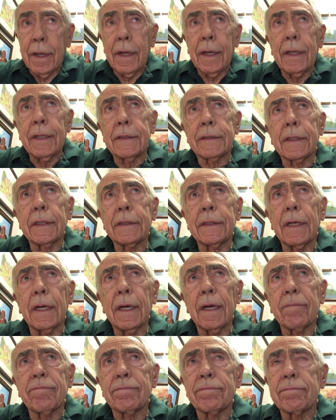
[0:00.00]
And he said,
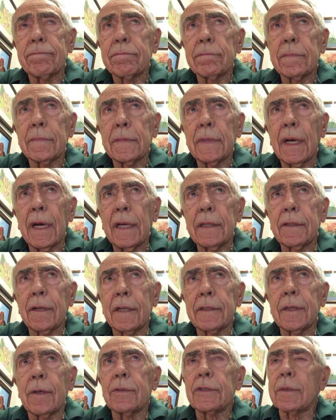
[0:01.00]
"I
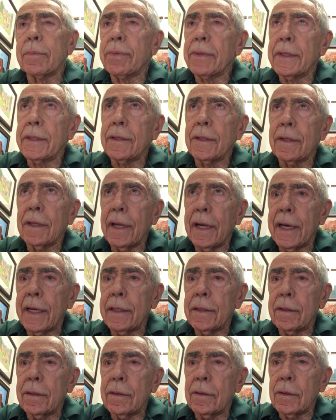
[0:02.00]
thought that was a pretty good line.